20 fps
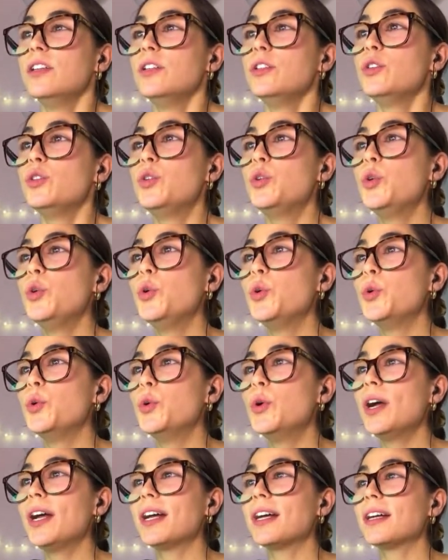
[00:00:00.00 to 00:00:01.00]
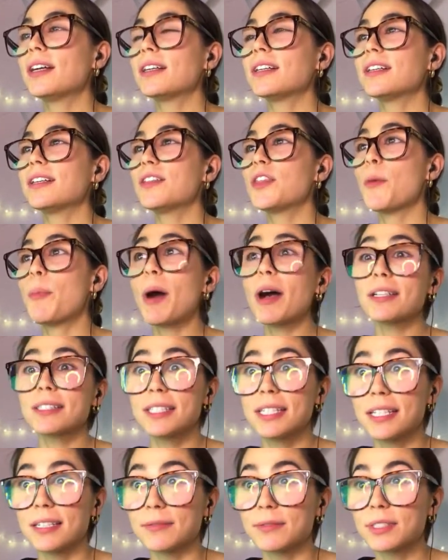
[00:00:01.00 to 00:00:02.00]
to the
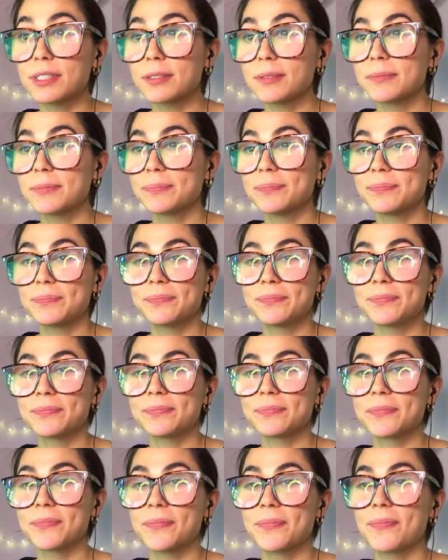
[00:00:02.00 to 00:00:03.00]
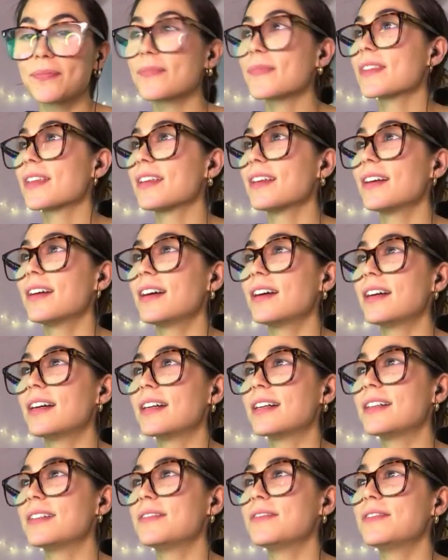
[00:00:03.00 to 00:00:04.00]
positives
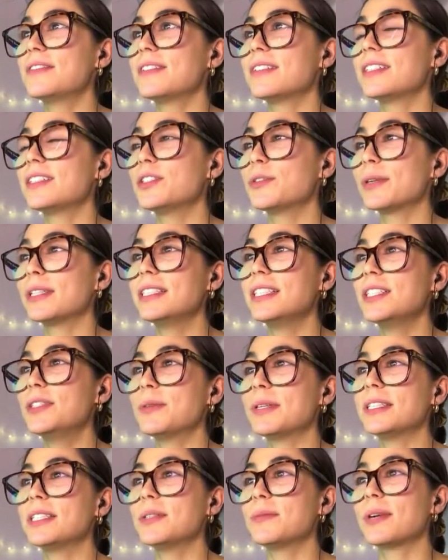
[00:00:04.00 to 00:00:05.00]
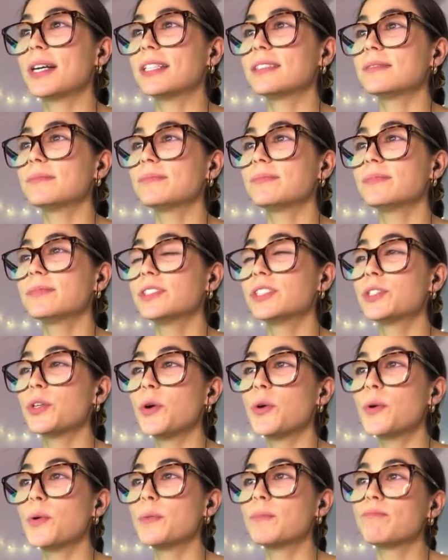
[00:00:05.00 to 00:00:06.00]
of 2021.
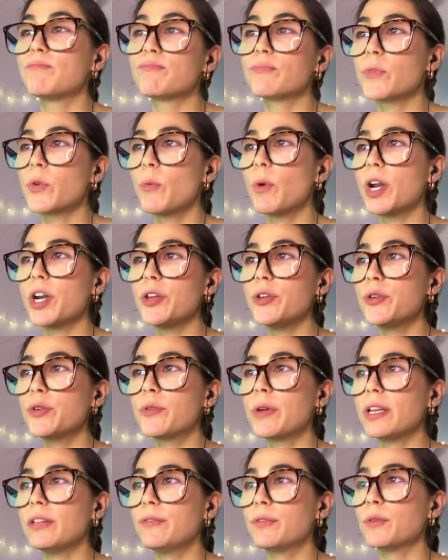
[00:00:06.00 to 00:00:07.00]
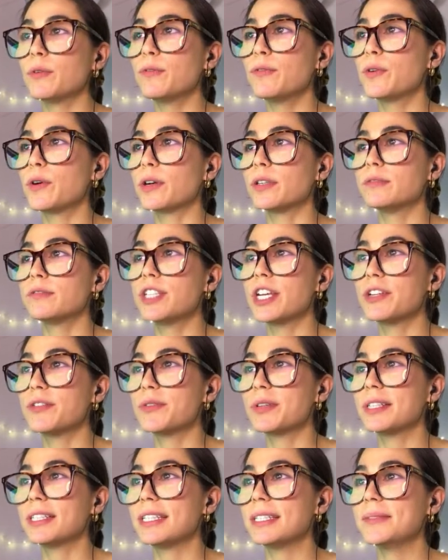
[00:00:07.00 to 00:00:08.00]
So, what are you grateful for
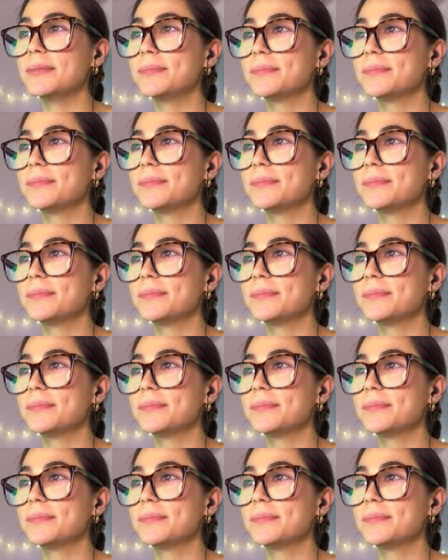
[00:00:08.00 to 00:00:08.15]
generally?